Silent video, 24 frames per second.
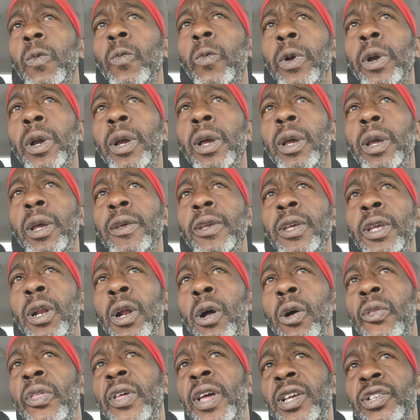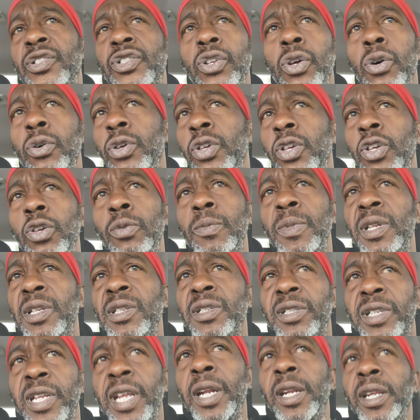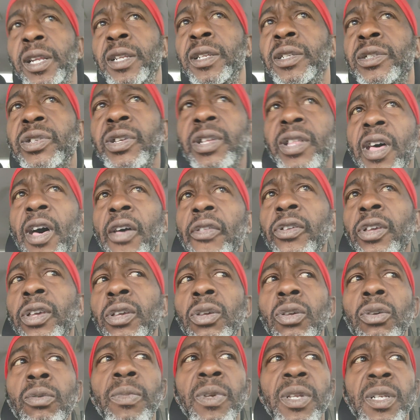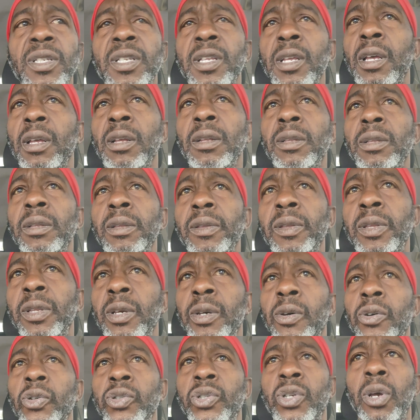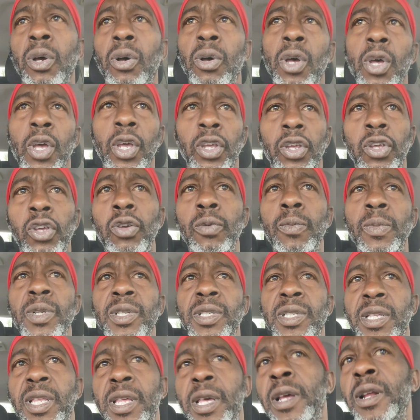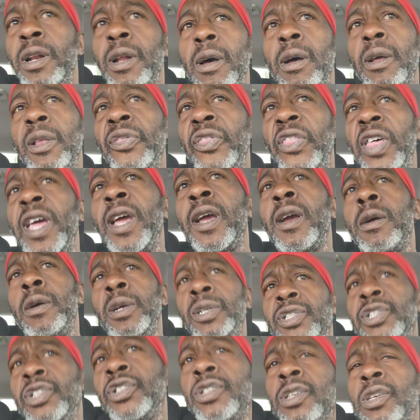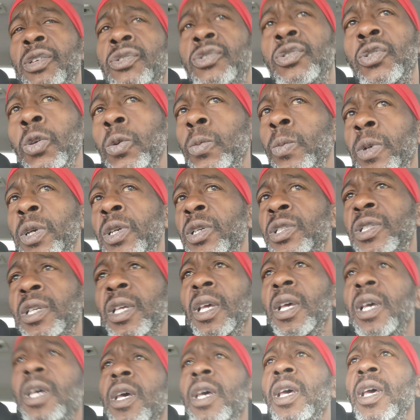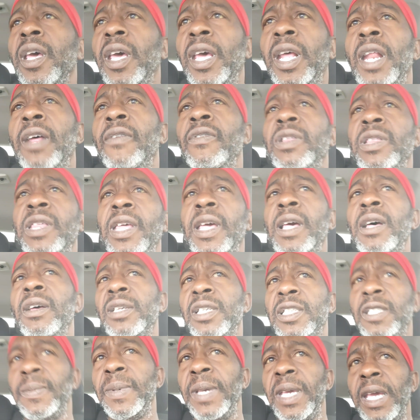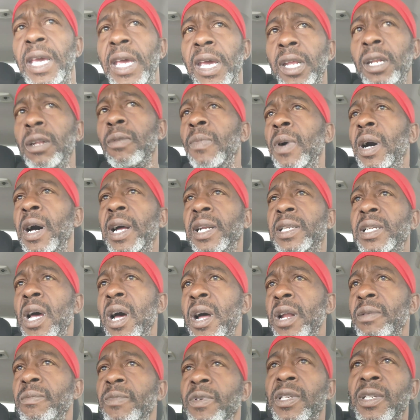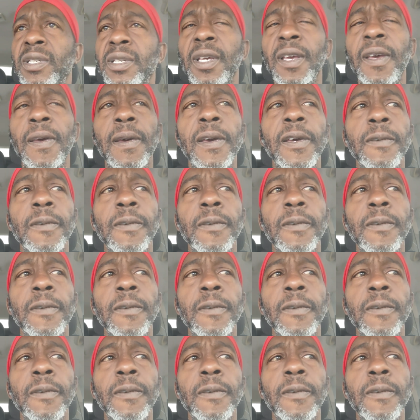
where you know there's no humans tending to the other humans. Uh, those humans that are there are just consumers, and everything else is being handled by autonomous.